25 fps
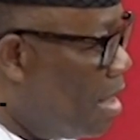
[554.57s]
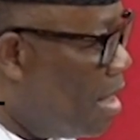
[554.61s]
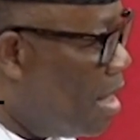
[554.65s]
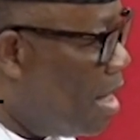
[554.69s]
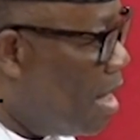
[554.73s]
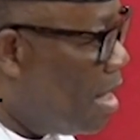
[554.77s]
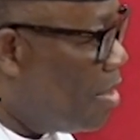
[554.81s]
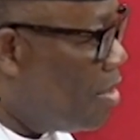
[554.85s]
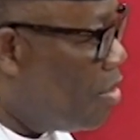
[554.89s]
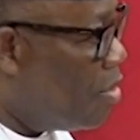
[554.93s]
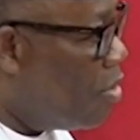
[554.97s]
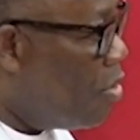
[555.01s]

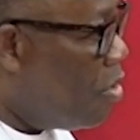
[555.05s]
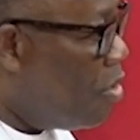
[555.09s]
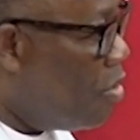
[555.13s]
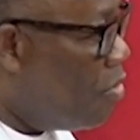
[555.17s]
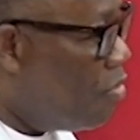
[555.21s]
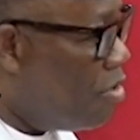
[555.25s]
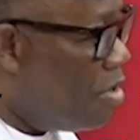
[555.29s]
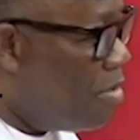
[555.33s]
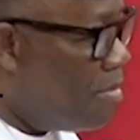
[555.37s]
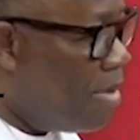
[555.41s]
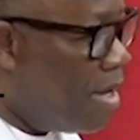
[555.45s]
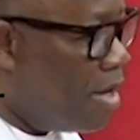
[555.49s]
and though
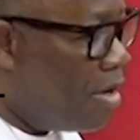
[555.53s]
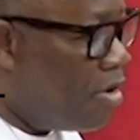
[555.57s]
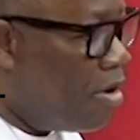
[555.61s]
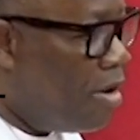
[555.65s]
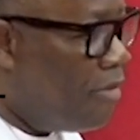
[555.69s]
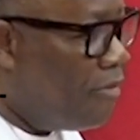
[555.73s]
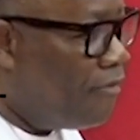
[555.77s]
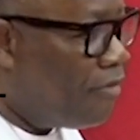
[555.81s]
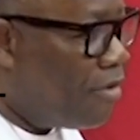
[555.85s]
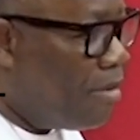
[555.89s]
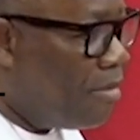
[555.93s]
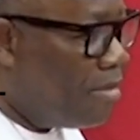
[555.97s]
we may
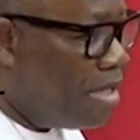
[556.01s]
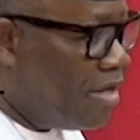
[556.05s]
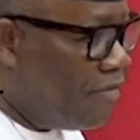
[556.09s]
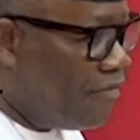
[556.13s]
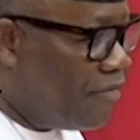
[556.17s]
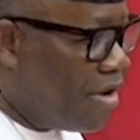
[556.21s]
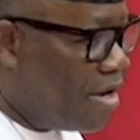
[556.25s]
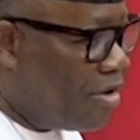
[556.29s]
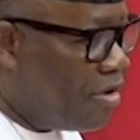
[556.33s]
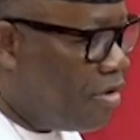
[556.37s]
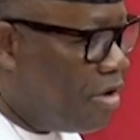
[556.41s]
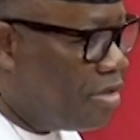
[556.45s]
come from
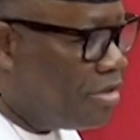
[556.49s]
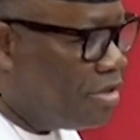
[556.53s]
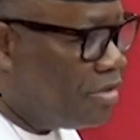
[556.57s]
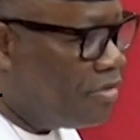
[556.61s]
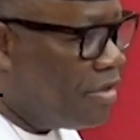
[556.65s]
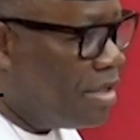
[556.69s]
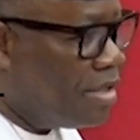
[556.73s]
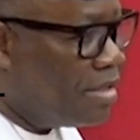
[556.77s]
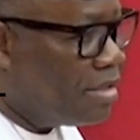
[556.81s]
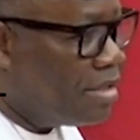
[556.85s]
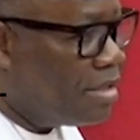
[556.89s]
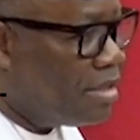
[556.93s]
different
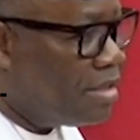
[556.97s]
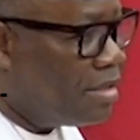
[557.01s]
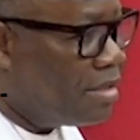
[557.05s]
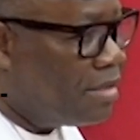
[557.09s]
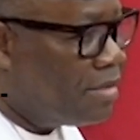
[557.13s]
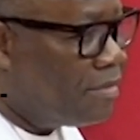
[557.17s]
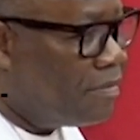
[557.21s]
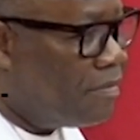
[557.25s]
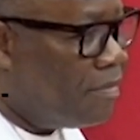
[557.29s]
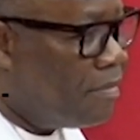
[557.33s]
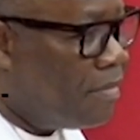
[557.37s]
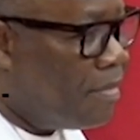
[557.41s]
constituencies